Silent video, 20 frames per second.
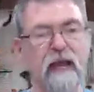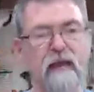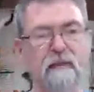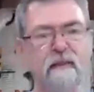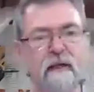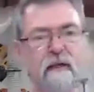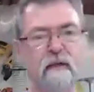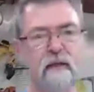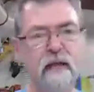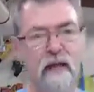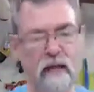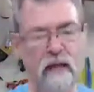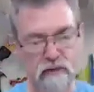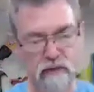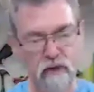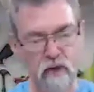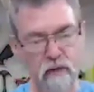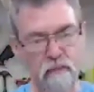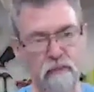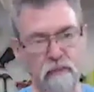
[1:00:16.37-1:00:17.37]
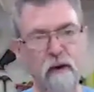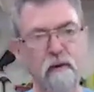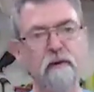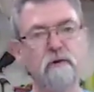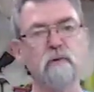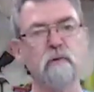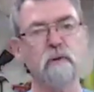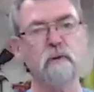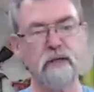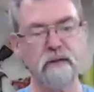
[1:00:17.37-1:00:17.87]
and then the outside
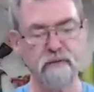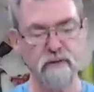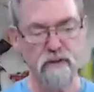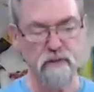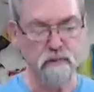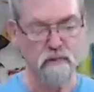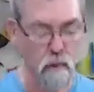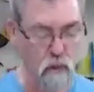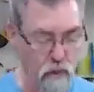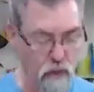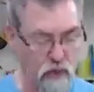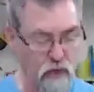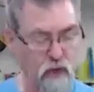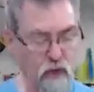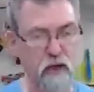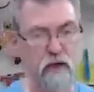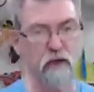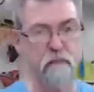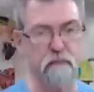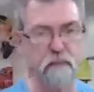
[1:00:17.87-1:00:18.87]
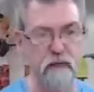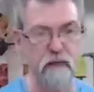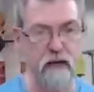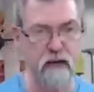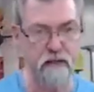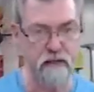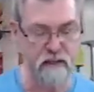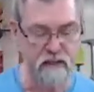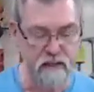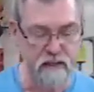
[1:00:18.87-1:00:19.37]
bearings would give it support. And I could be
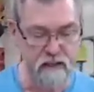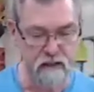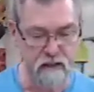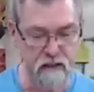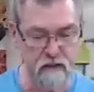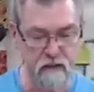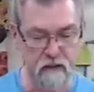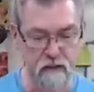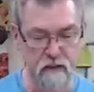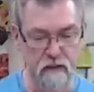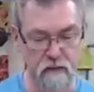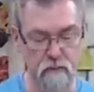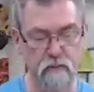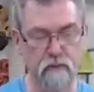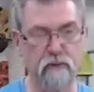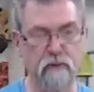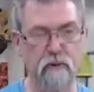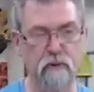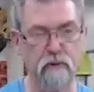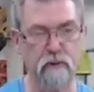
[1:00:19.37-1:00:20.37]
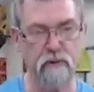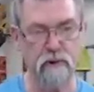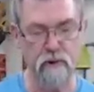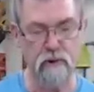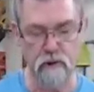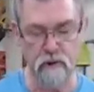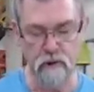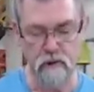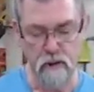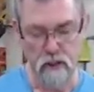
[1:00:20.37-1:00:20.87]
out here with the
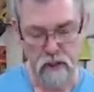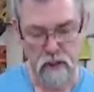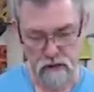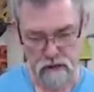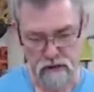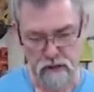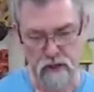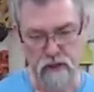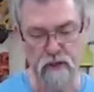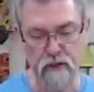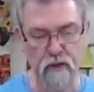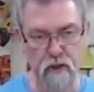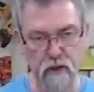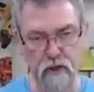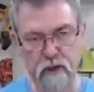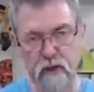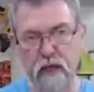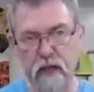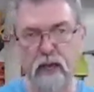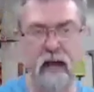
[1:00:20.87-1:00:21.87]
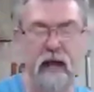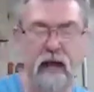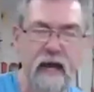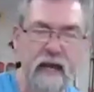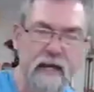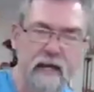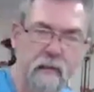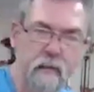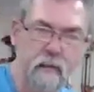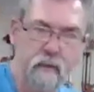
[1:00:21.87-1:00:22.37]
Conturo, turn it on,
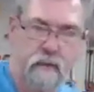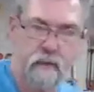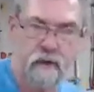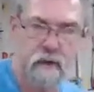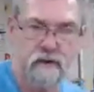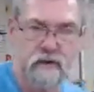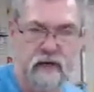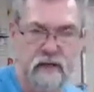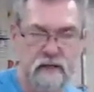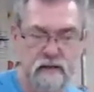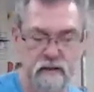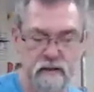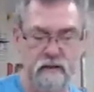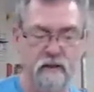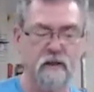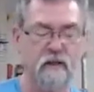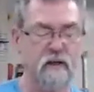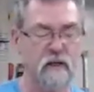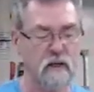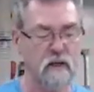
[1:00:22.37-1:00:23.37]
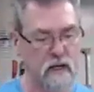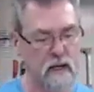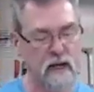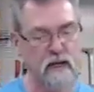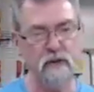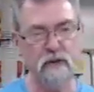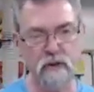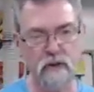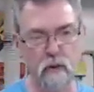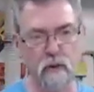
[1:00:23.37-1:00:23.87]
and it would rotate
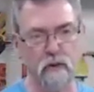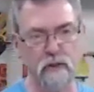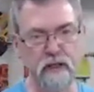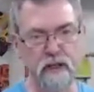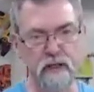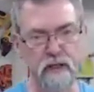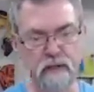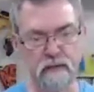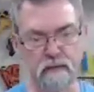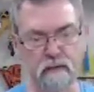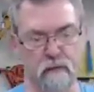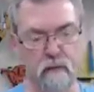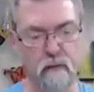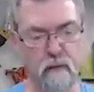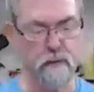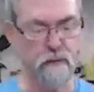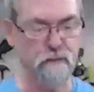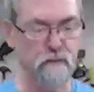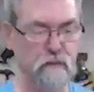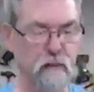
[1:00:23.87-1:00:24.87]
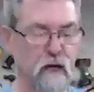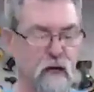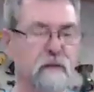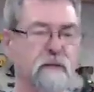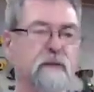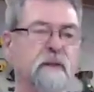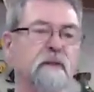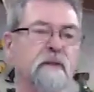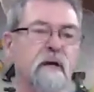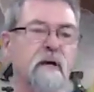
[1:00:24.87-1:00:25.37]
and do all the edging for me. I
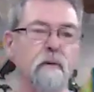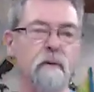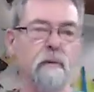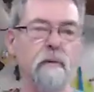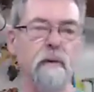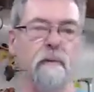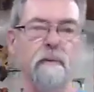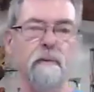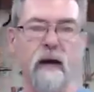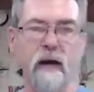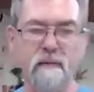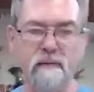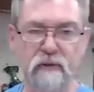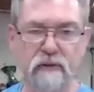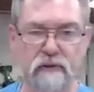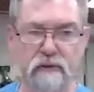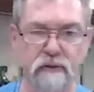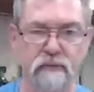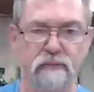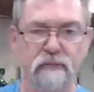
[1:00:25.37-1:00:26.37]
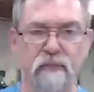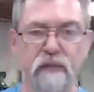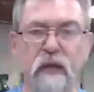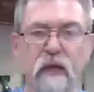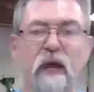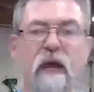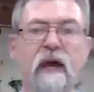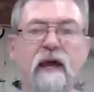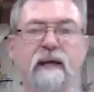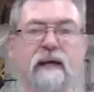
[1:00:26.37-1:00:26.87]
think that would be marvelous.
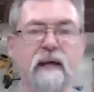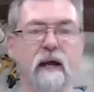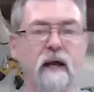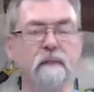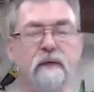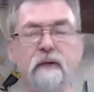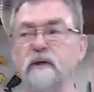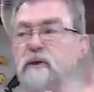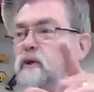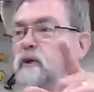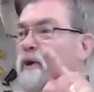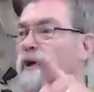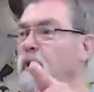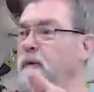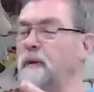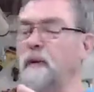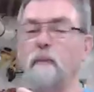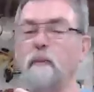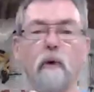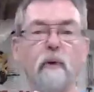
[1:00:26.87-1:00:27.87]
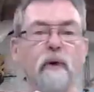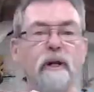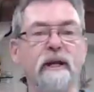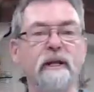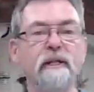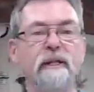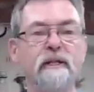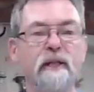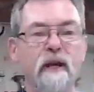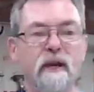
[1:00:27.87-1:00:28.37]
Okay, I'm going to do a little bit more
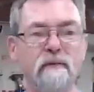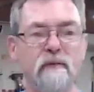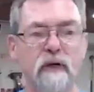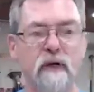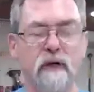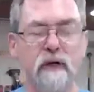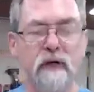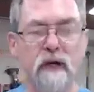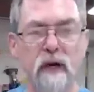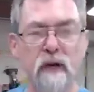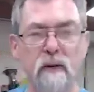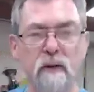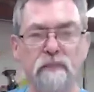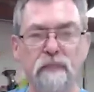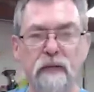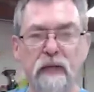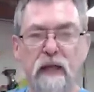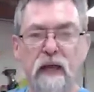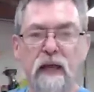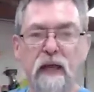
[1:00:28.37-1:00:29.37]
reading, then I've got to go.